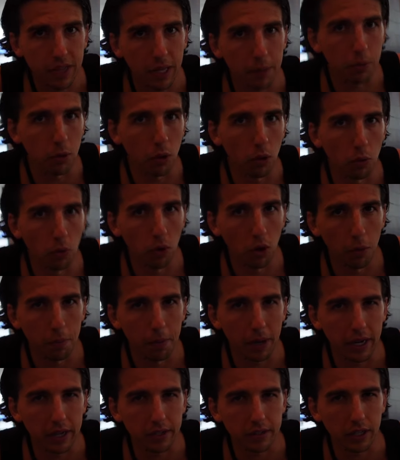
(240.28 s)
We've got to walk
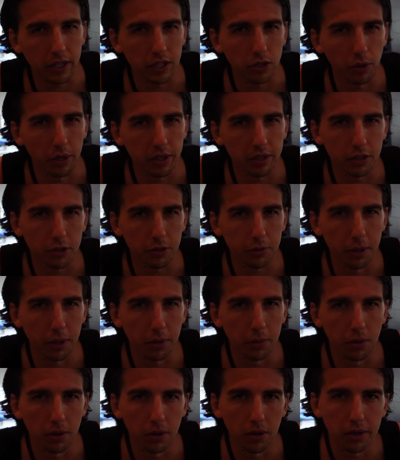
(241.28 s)
back. It's like a
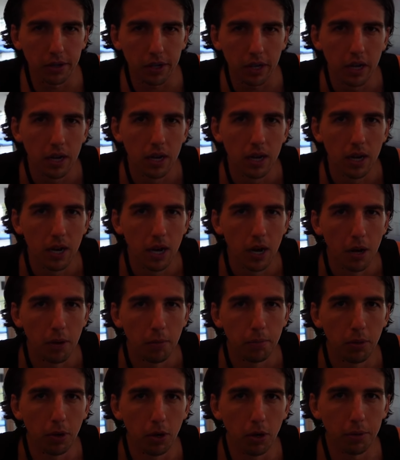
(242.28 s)
26-minute walk.
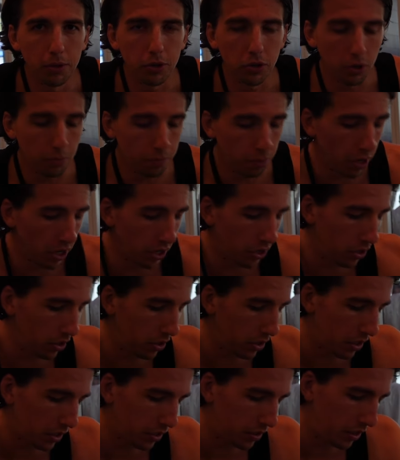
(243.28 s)
But we're doing pretty
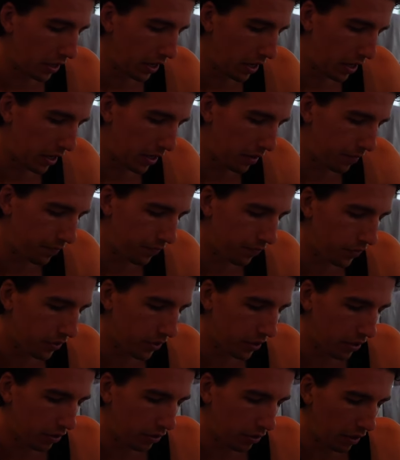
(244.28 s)
good. It's
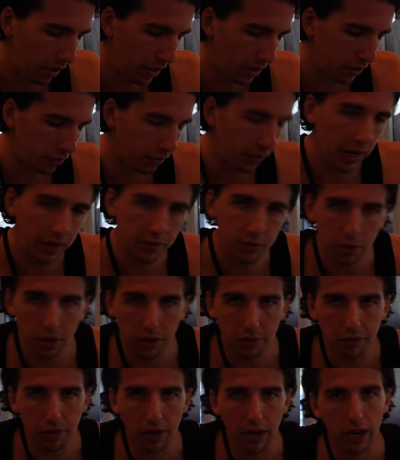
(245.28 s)

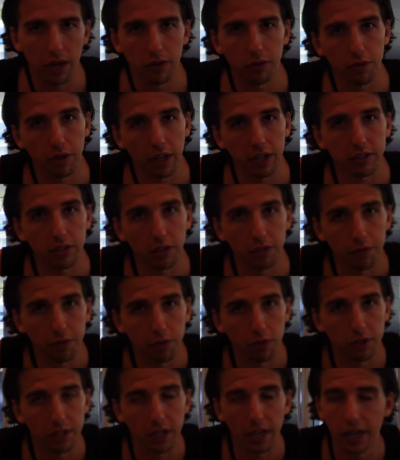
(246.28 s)
5:25, lasted a
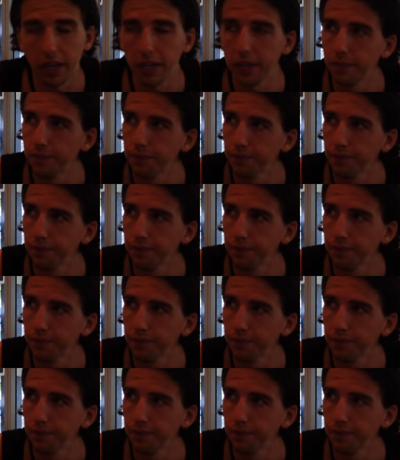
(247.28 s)
full day.